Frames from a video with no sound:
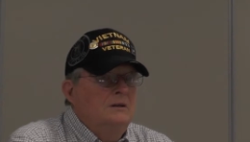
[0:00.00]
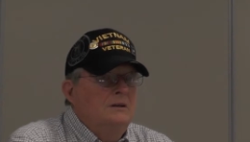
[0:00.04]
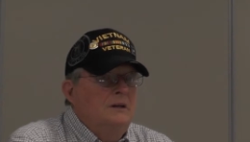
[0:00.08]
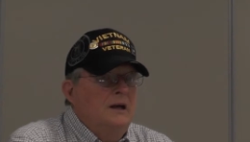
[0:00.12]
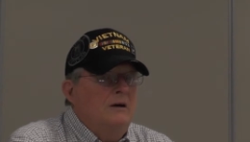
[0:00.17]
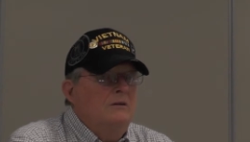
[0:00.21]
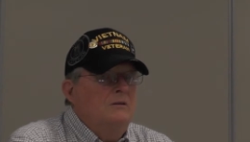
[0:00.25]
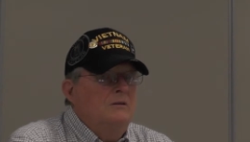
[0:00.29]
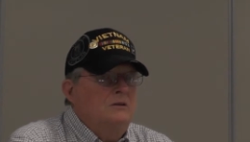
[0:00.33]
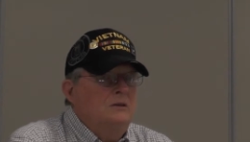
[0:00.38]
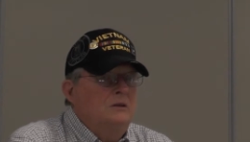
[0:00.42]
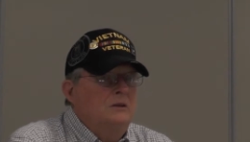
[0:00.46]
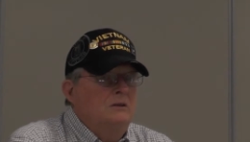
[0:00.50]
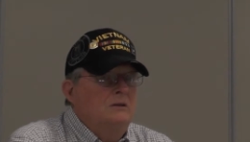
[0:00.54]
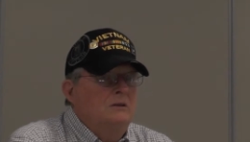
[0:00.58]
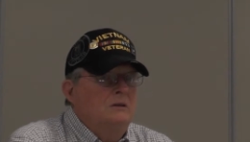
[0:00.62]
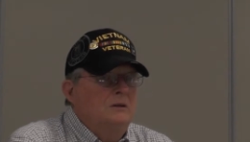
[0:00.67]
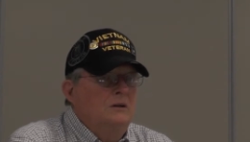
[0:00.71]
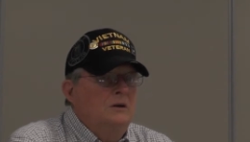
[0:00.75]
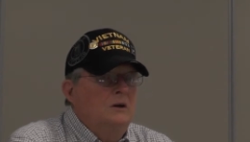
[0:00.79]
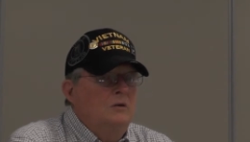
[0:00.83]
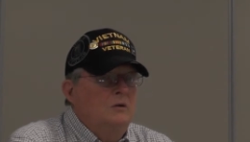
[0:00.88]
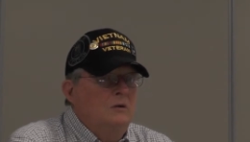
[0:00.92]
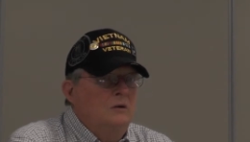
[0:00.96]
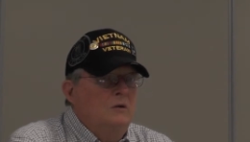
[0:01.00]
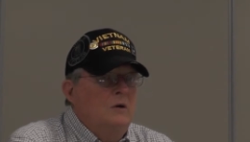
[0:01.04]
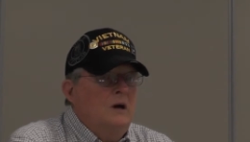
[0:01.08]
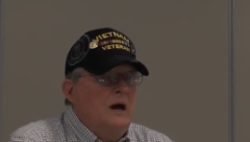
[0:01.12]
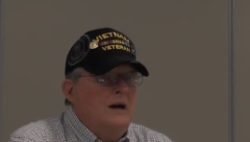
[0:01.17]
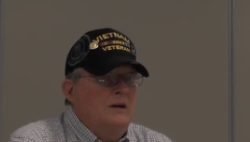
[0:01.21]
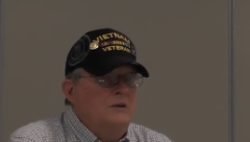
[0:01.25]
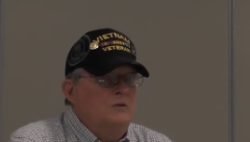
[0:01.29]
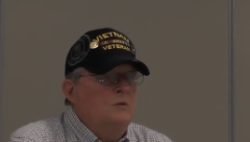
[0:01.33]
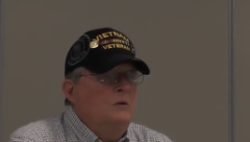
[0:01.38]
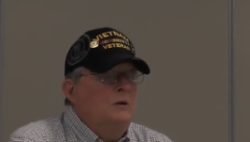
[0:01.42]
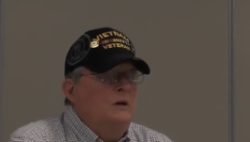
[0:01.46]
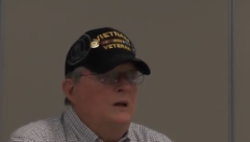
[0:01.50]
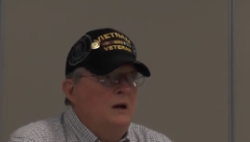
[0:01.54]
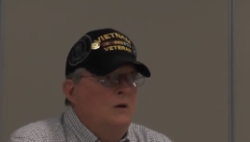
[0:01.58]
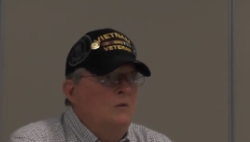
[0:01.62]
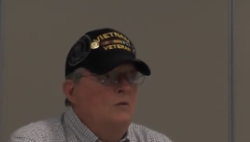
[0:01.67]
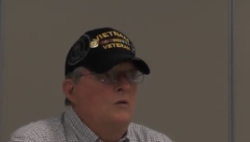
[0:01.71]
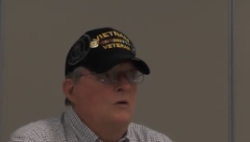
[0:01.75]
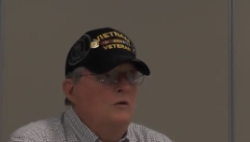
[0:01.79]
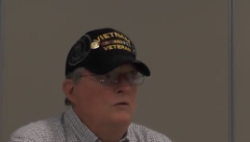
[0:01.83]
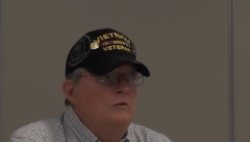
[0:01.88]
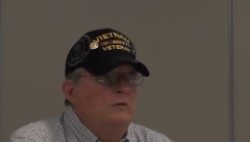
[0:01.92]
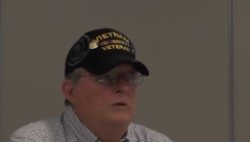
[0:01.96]
that was, you know, guys would
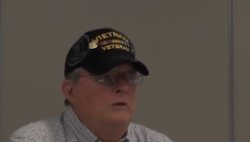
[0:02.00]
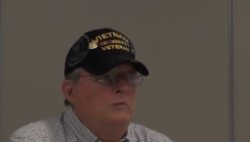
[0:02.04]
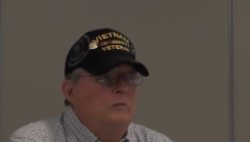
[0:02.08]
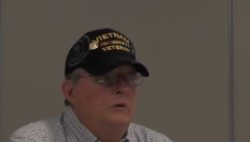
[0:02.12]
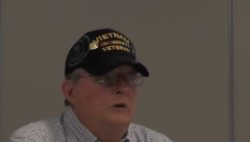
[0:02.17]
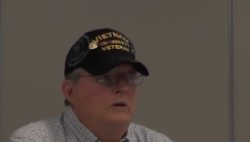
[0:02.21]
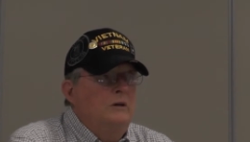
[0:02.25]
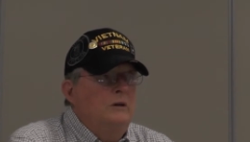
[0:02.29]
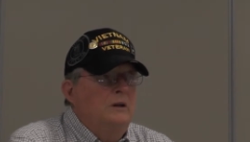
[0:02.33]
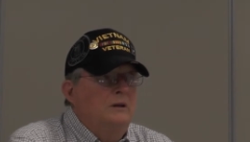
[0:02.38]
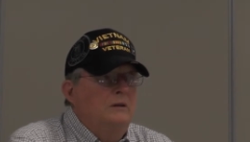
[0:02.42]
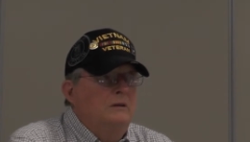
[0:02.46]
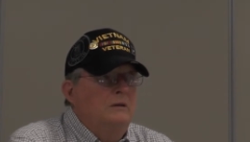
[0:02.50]
get wounded, but